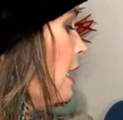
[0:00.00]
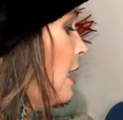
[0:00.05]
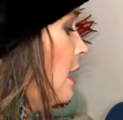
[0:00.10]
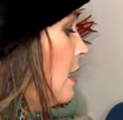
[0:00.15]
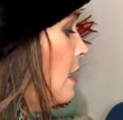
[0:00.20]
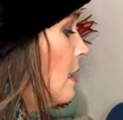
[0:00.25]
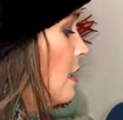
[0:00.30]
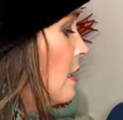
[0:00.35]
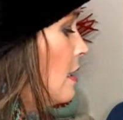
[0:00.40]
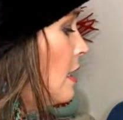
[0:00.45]

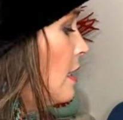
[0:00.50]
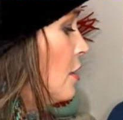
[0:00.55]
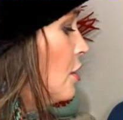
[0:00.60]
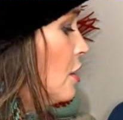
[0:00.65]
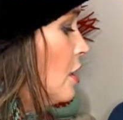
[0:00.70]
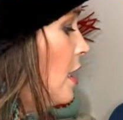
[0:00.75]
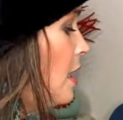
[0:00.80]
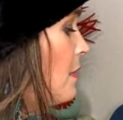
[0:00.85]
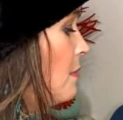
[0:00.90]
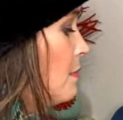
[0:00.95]
Uh,
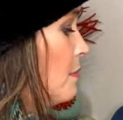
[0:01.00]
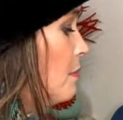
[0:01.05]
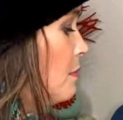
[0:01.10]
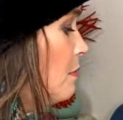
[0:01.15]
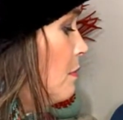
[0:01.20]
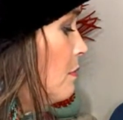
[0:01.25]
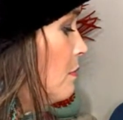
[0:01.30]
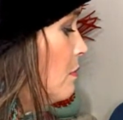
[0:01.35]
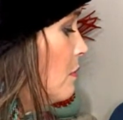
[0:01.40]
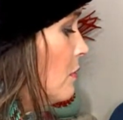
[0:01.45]
yeah,
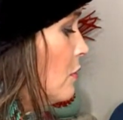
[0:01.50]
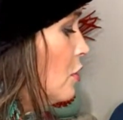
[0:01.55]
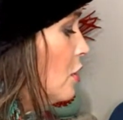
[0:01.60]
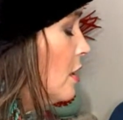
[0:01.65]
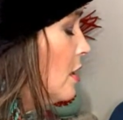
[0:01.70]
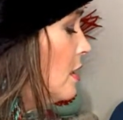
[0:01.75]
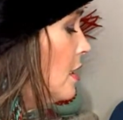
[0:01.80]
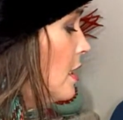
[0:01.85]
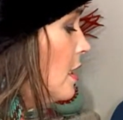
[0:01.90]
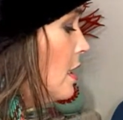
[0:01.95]

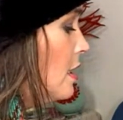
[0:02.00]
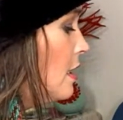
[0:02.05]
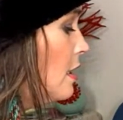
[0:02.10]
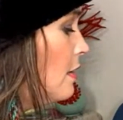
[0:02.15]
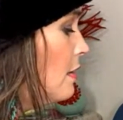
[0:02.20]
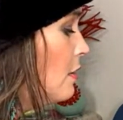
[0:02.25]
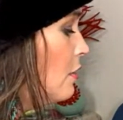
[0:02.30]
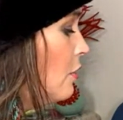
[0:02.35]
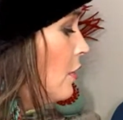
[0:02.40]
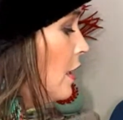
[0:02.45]
she's in
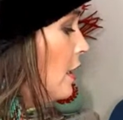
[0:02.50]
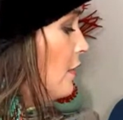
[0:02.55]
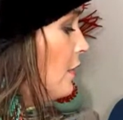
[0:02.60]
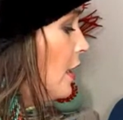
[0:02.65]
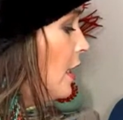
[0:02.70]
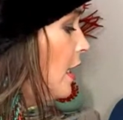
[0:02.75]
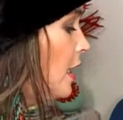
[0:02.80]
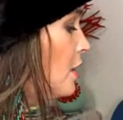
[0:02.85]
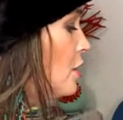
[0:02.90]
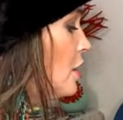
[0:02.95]
the Creative
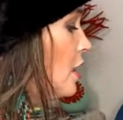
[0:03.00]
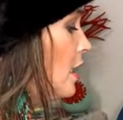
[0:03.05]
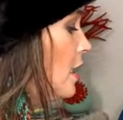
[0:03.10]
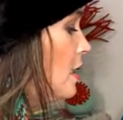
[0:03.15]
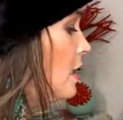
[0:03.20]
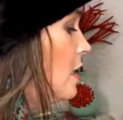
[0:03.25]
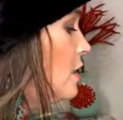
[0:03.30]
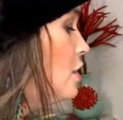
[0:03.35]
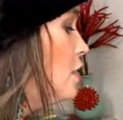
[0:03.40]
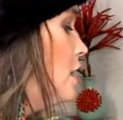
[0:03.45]
Connection,
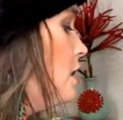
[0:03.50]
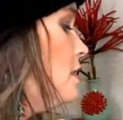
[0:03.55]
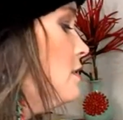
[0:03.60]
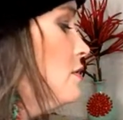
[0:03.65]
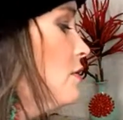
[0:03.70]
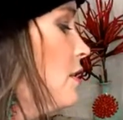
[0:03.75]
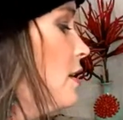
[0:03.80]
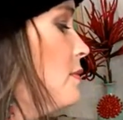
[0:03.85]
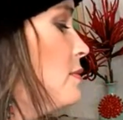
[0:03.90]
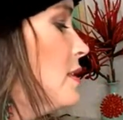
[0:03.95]
and then she
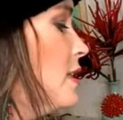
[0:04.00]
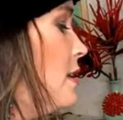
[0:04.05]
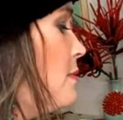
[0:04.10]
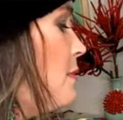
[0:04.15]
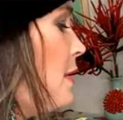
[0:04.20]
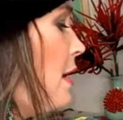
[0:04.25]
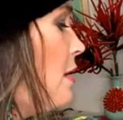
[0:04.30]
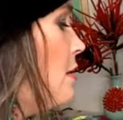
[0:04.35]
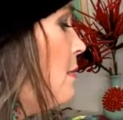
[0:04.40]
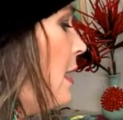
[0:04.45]
also comes in
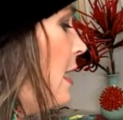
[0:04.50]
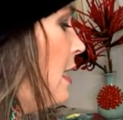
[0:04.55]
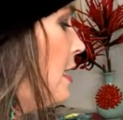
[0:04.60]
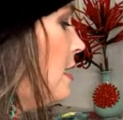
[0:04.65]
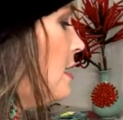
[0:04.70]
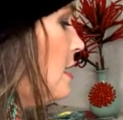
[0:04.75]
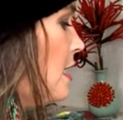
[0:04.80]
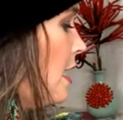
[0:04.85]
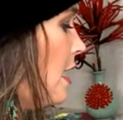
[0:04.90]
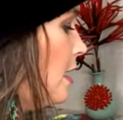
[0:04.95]
Empower by
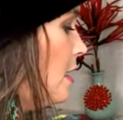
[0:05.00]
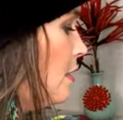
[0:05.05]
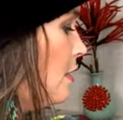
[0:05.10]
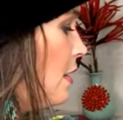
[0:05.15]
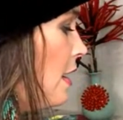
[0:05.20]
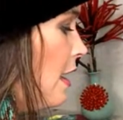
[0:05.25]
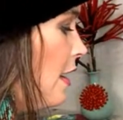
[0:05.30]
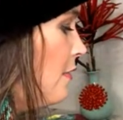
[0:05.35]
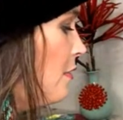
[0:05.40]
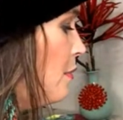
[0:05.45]
Design.
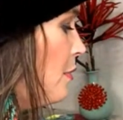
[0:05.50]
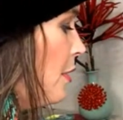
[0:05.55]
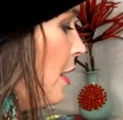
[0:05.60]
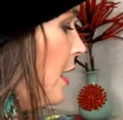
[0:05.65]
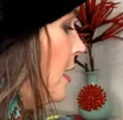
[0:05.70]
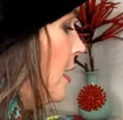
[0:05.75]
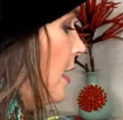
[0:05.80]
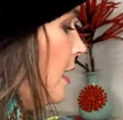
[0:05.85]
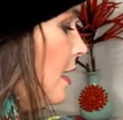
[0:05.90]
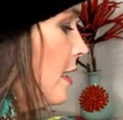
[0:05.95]
I have a
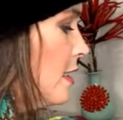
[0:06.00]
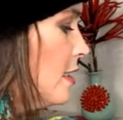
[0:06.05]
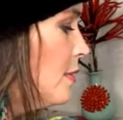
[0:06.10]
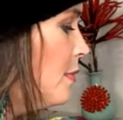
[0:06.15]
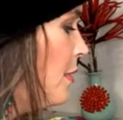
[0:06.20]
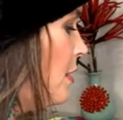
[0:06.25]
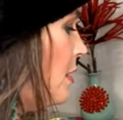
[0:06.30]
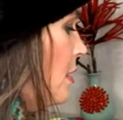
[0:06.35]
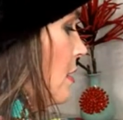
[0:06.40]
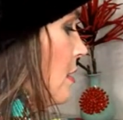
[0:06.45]
branding
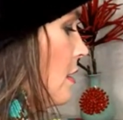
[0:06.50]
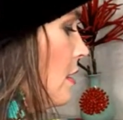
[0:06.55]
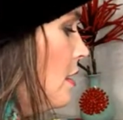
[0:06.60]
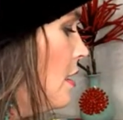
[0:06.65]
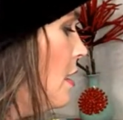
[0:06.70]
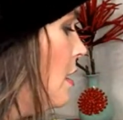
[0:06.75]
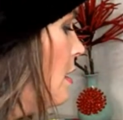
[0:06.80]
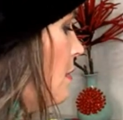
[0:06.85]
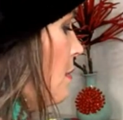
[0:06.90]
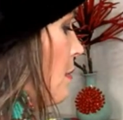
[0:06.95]
expert,
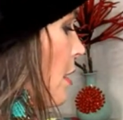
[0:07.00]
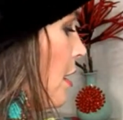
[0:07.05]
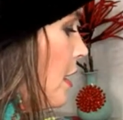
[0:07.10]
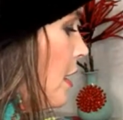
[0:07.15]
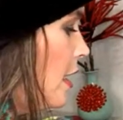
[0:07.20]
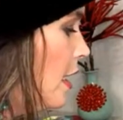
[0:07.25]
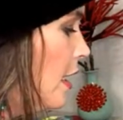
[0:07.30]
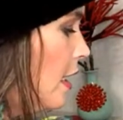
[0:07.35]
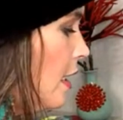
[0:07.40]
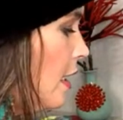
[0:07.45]

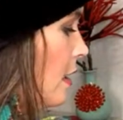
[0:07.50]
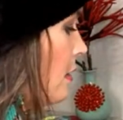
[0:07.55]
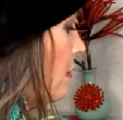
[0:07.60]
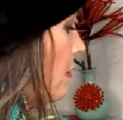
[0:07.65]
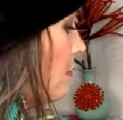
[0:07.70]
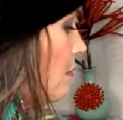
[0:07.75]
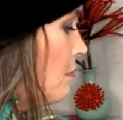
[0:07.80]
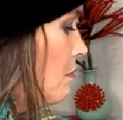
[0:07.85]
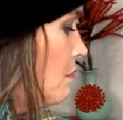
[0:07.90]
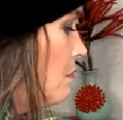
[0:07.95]
marketing,
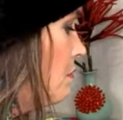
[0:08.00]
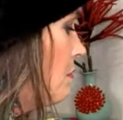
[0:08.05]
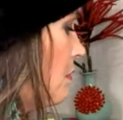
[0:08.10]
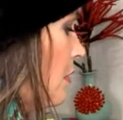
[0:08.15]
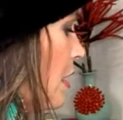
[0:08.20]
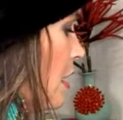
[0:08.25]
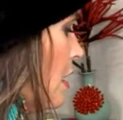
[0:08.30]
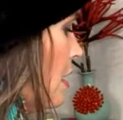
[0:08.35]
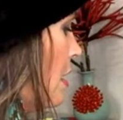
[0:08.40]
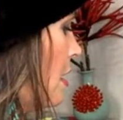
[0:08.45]

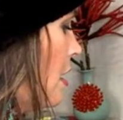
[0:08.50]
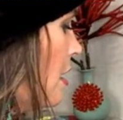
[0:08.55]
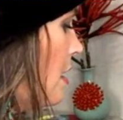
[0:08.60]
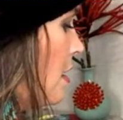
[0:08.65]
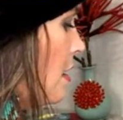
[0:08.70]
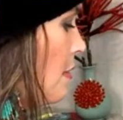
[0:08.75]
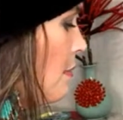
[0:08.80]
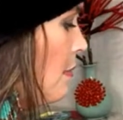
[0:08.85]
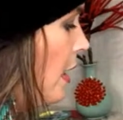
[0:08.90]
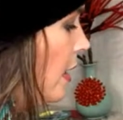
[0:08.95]

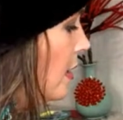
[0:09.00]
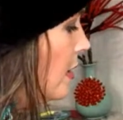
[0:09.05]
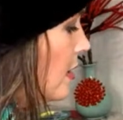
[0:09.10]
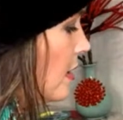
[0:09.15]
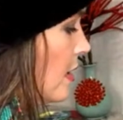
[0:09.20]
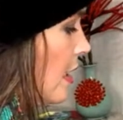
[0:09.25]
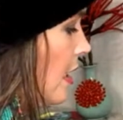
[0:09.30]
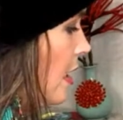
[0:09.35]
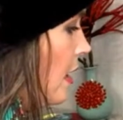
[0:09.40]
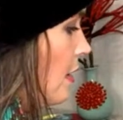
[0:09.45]
uh,
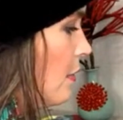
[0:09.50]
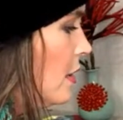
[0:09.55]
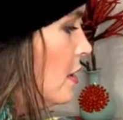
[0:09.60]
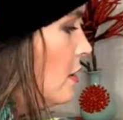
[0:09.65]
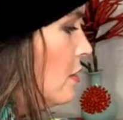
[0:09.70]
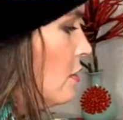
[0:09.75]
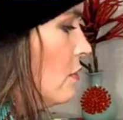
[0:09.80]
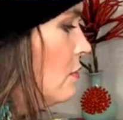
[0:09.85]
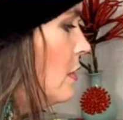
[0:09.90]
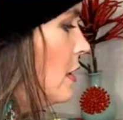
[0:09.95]
mindset. we
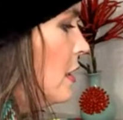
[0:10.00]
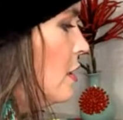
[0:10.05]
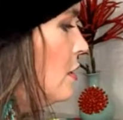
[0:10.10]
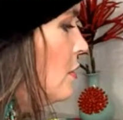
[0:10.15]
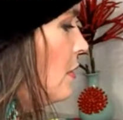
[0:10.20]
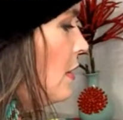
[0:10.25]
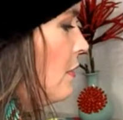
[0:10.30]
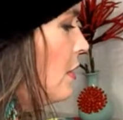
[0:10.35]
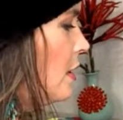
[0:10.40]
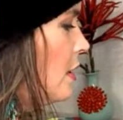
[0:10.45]
do we
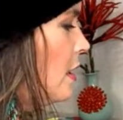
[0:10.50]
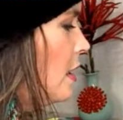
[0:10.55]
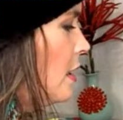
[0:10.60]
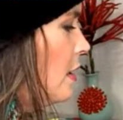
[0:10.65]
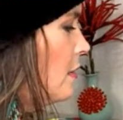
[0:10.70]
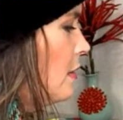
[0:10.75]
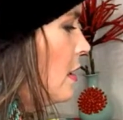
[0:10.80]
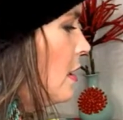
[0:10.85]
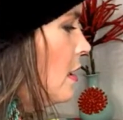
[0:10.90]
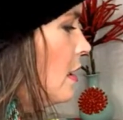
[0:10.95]
do
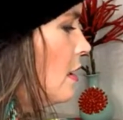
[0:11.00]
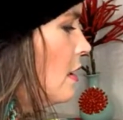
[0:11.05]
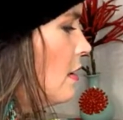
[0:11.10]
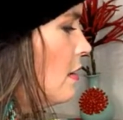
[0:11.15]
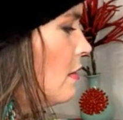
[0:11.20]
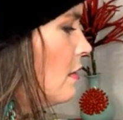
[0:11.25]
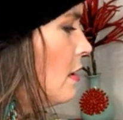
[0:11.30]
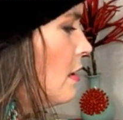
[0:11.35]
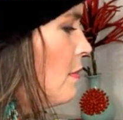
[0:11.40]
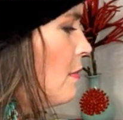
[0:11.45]
everything in the
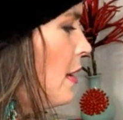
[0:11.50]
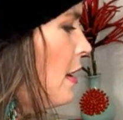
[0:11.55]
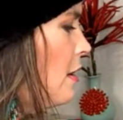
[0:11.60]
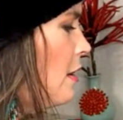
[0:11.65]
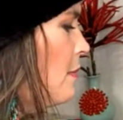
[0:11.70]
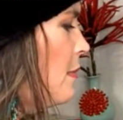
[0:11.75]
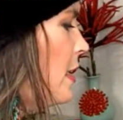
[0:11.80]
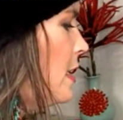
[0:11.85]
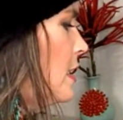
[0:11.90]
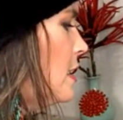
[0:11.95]
Empower
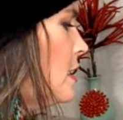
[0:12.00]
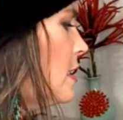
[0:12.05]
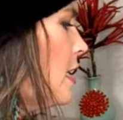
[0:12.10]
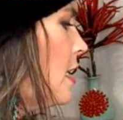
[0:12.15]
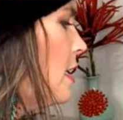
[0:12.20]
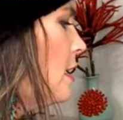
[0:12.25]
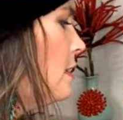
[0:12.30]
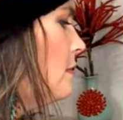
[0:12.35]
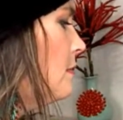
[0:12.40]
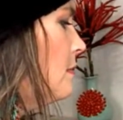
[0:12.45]
by
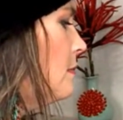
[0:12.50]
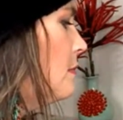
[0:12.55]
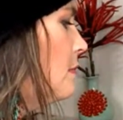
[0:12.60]
Design.